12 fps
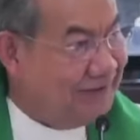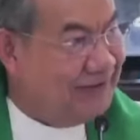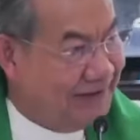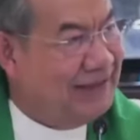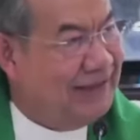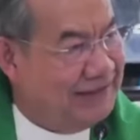
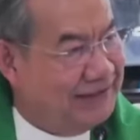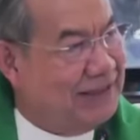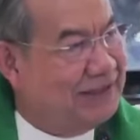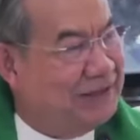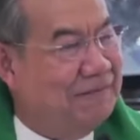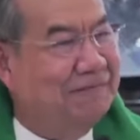Sige na,
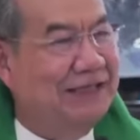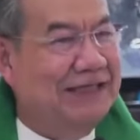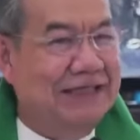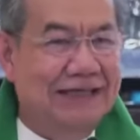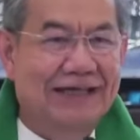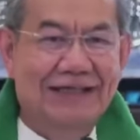say
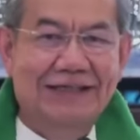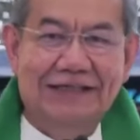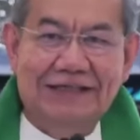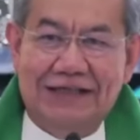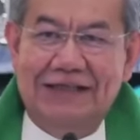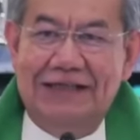something.
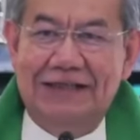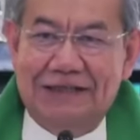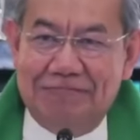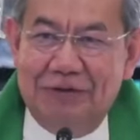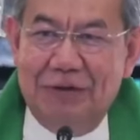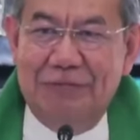This is a
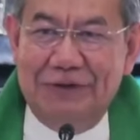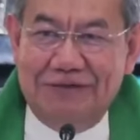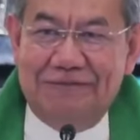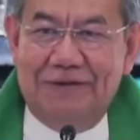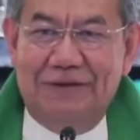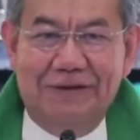like
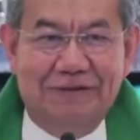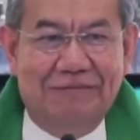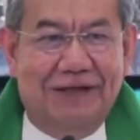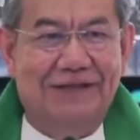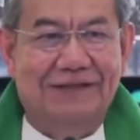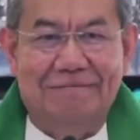moment for all
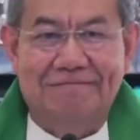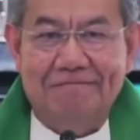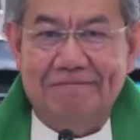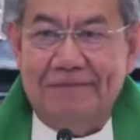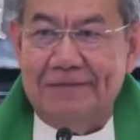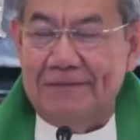of us.
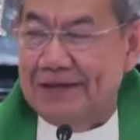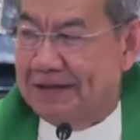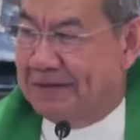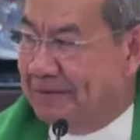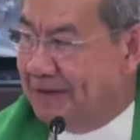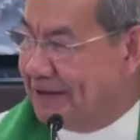
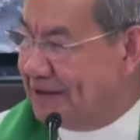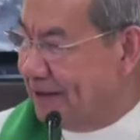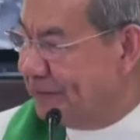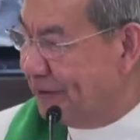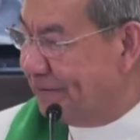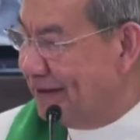O mga
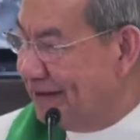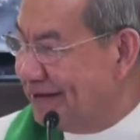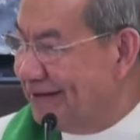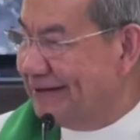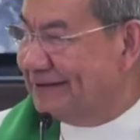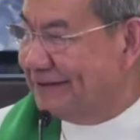kapwa
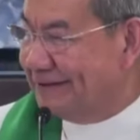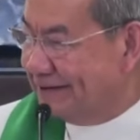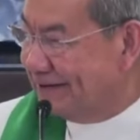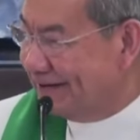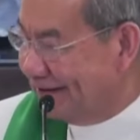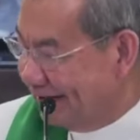pare,
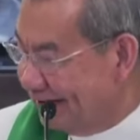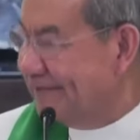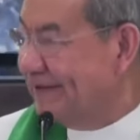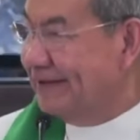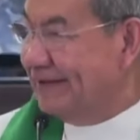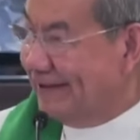
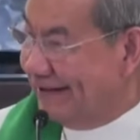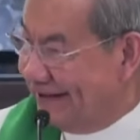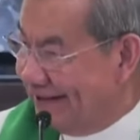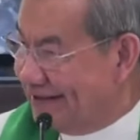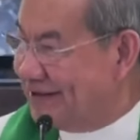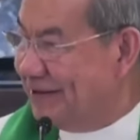
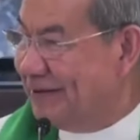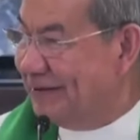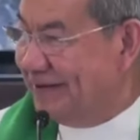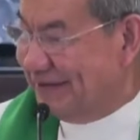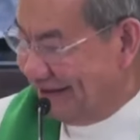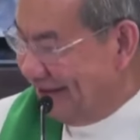that's
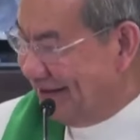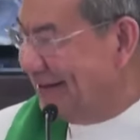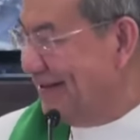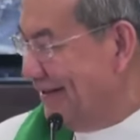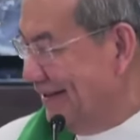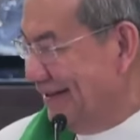a
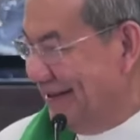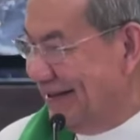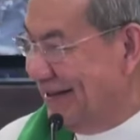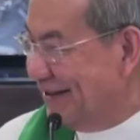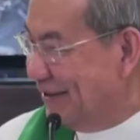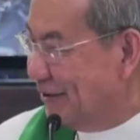like. I
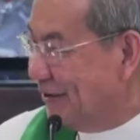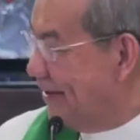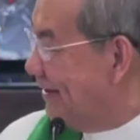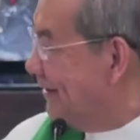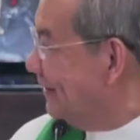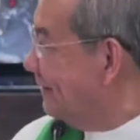like
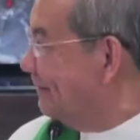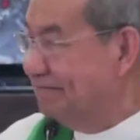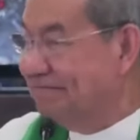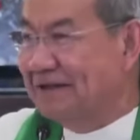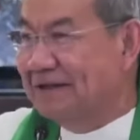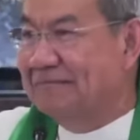your
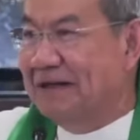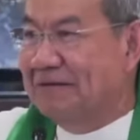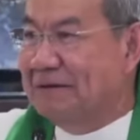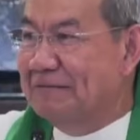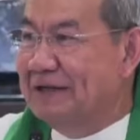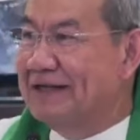
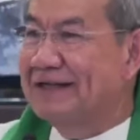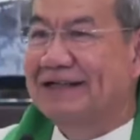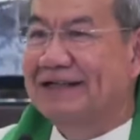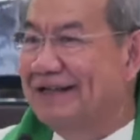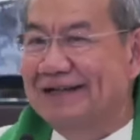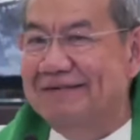mama me.
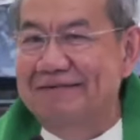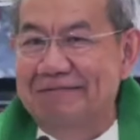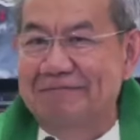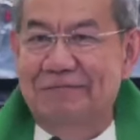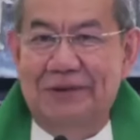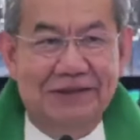
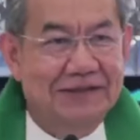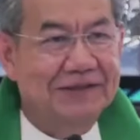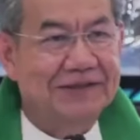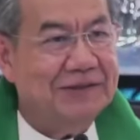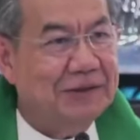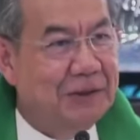Boy,
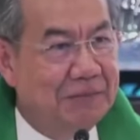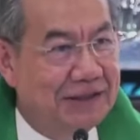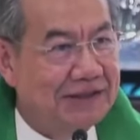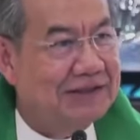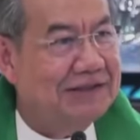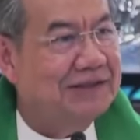there's so
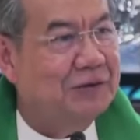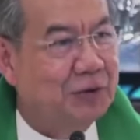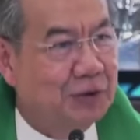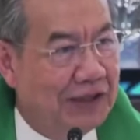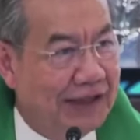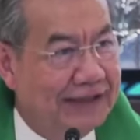much
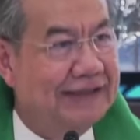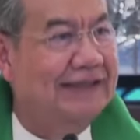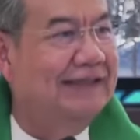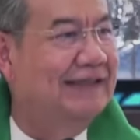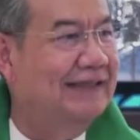to like.